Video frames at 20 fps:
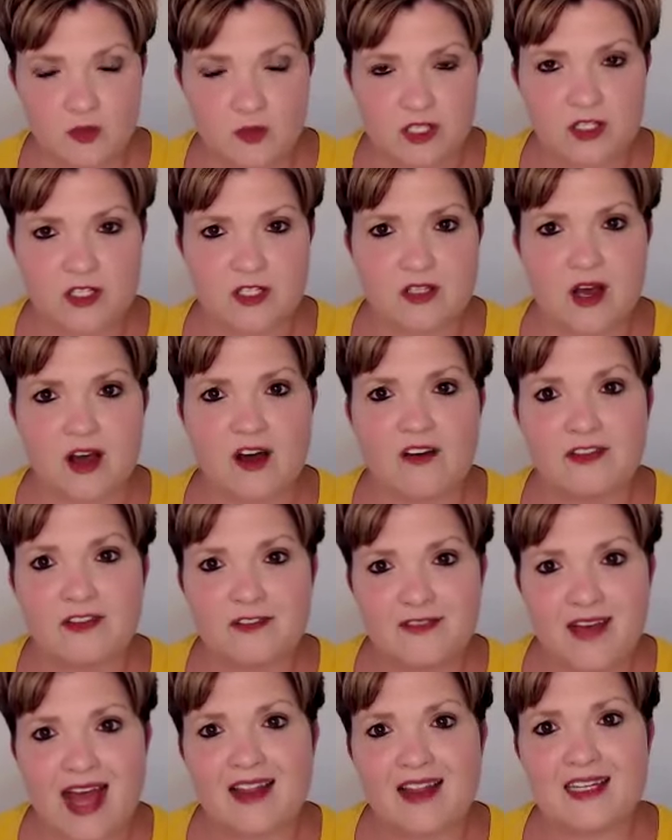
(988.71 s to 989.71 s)
which is
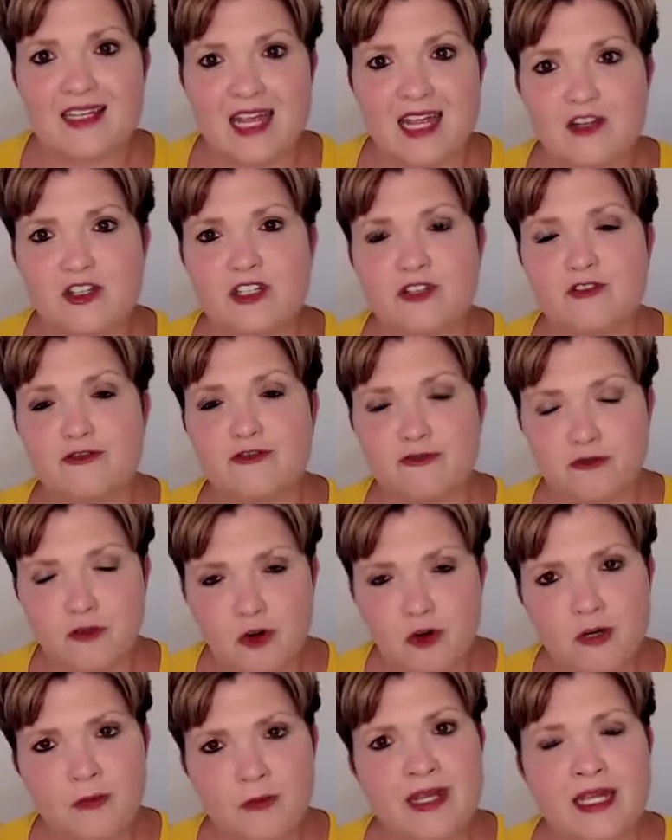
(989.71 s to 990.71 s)
often validation
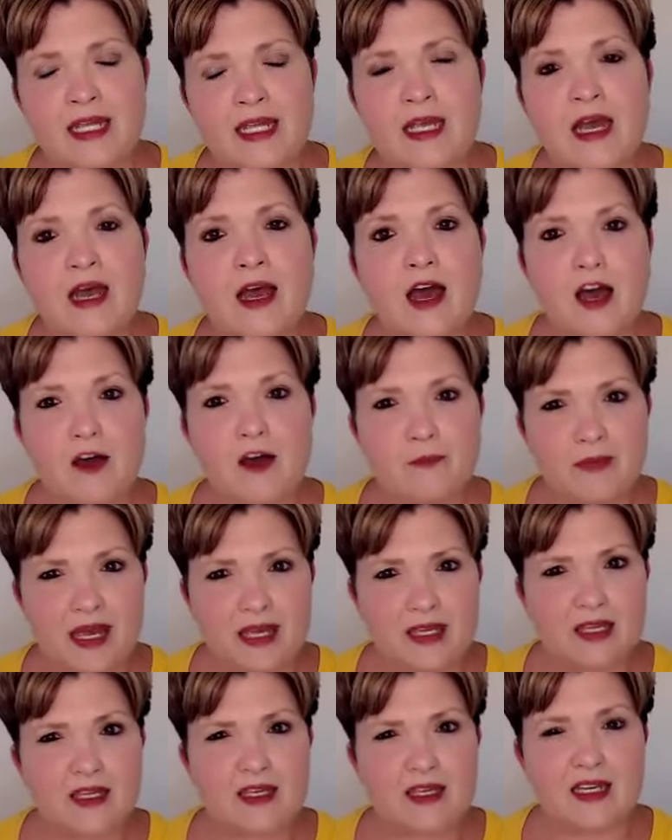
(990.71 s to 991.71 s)
for me of
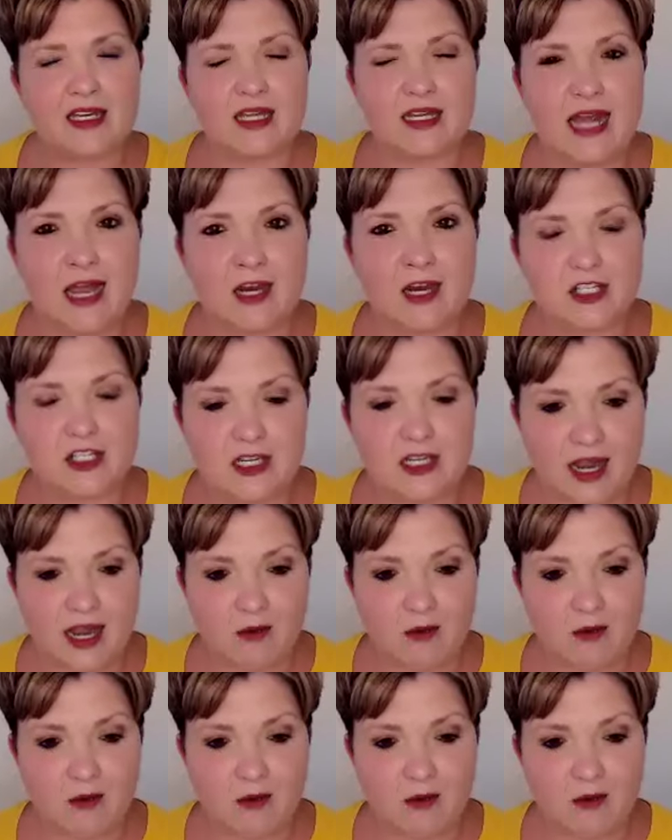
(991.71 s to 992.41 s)
making a connection.